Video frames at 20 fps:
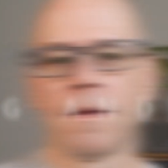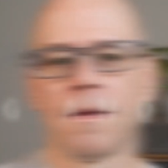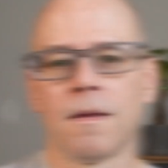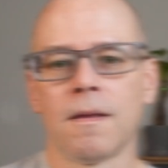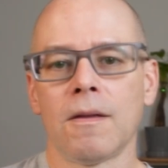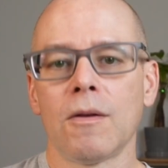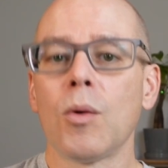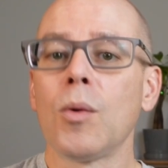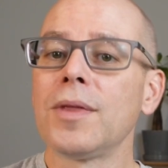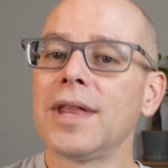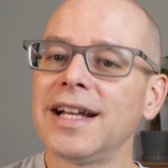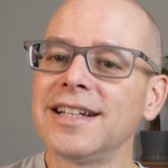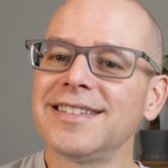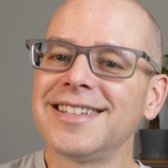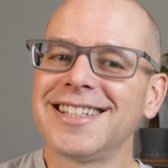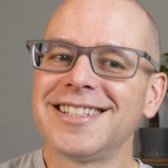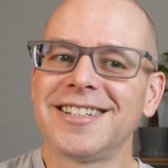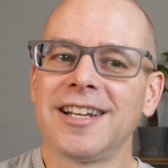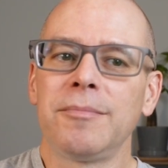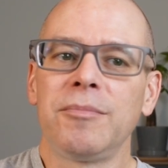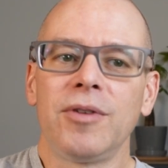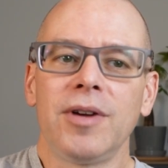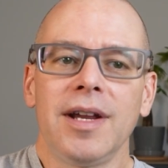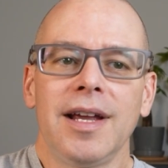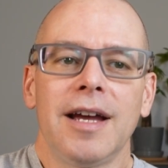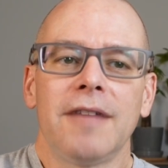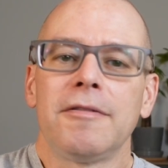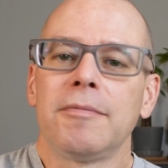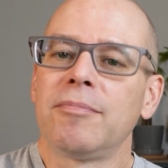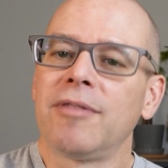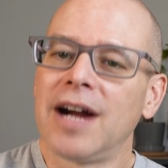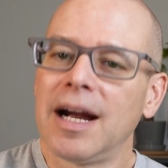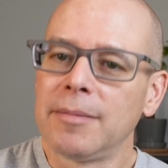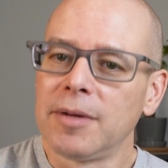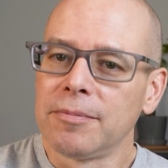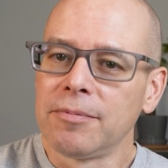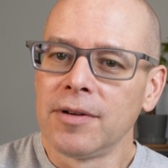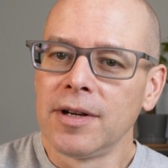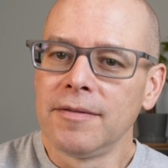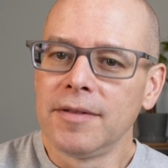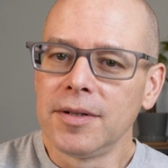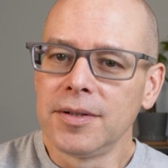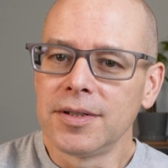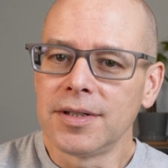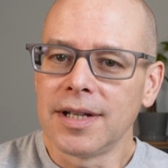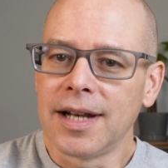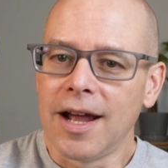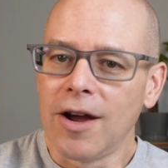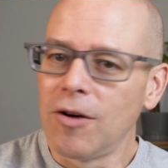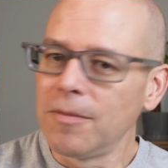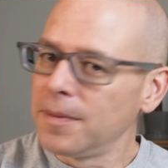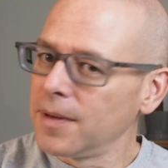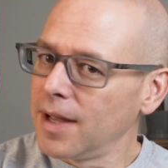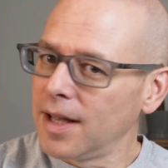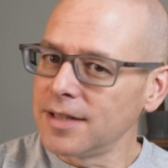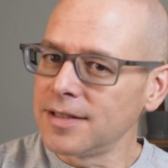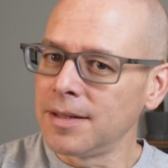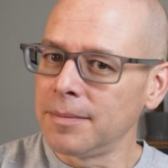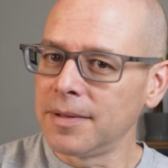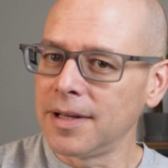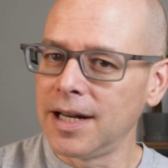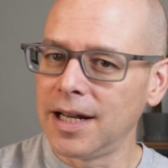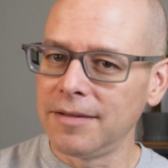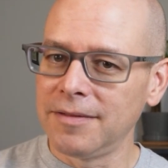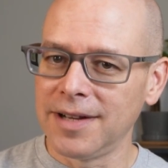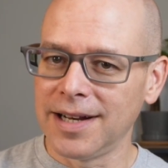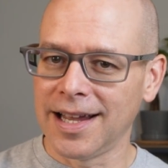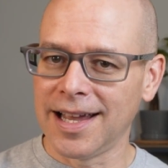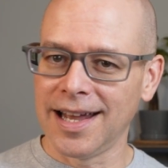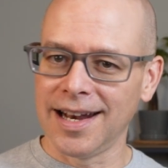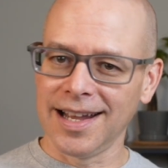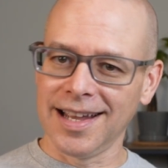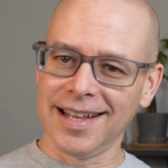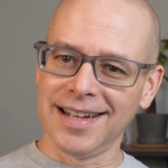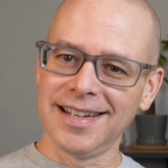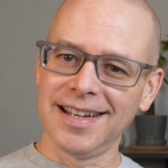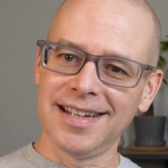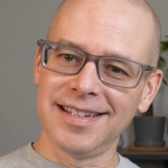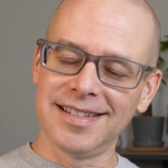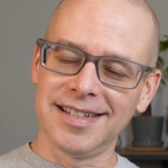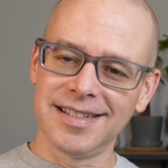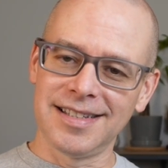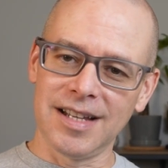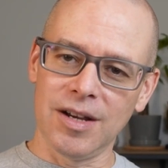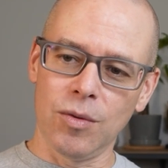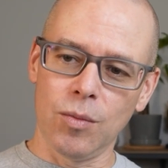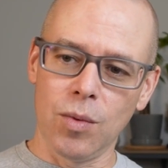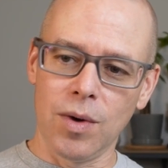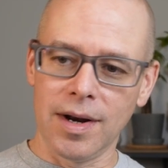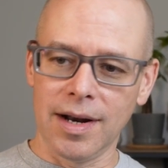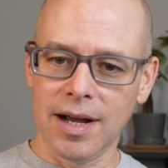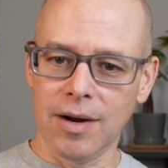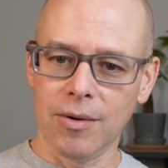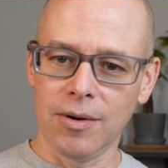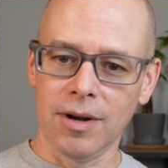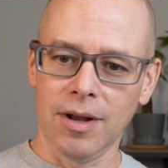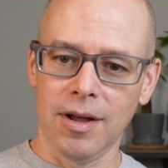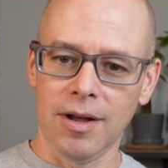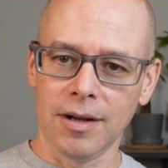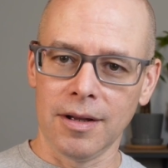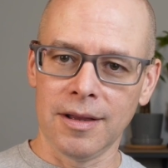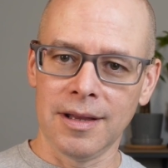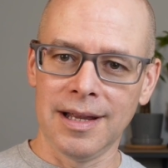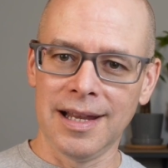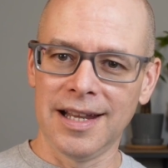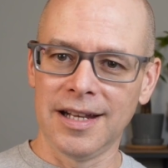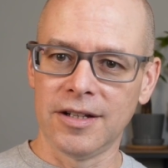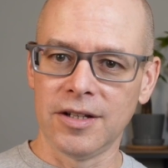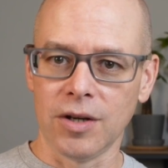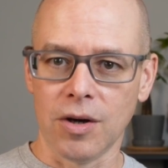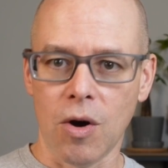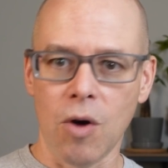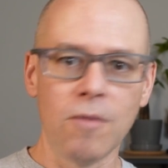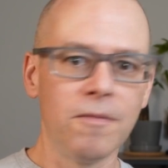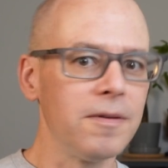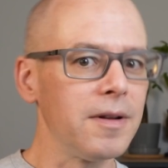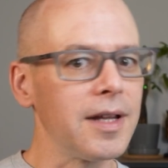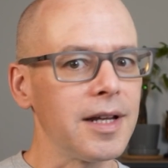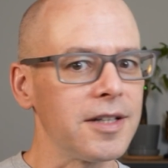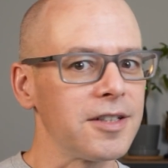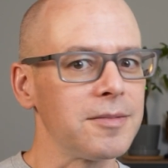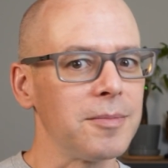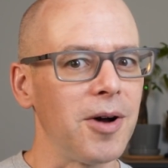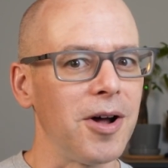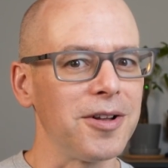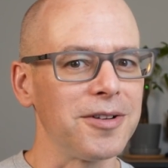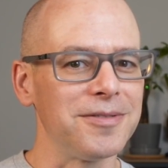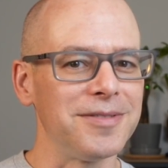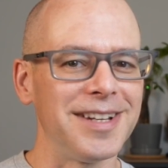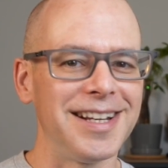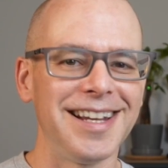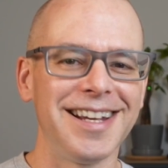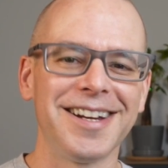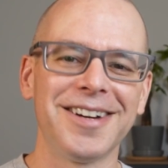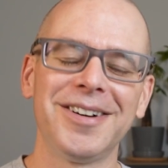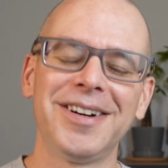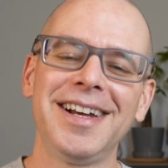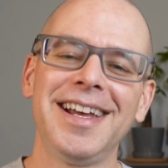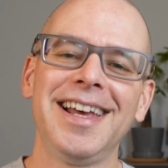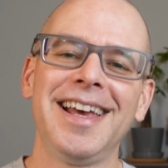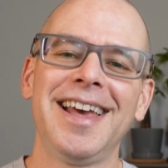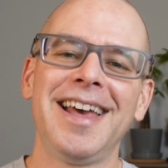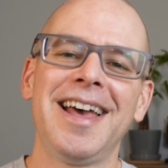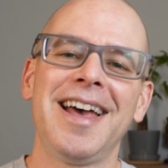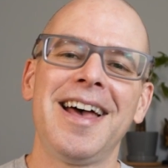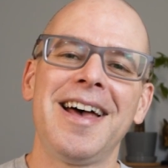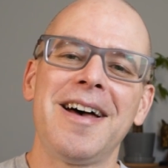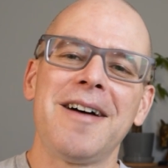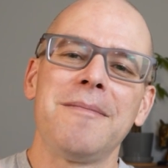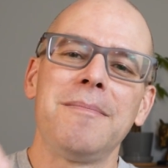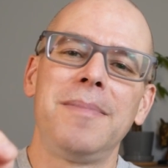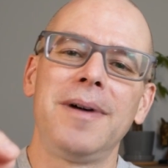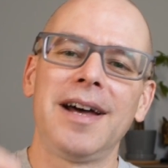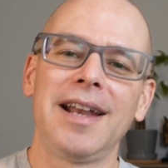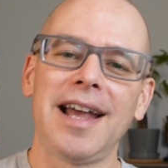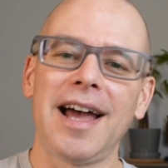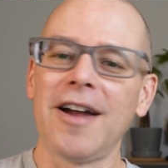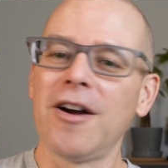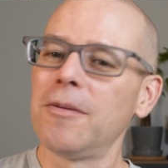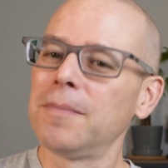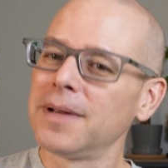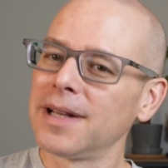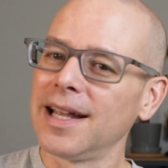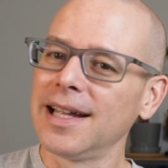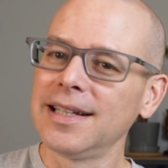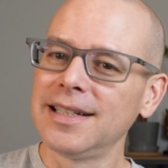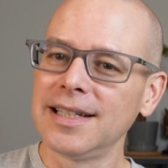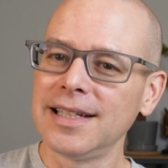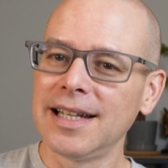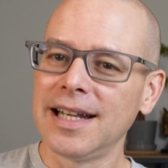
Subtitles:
Well, that's the summary of the Primal Previews, and I hope you got something out of it. It kind of condenses that 1 hour long thing into hopefully a smaller video. But I hope you liked it.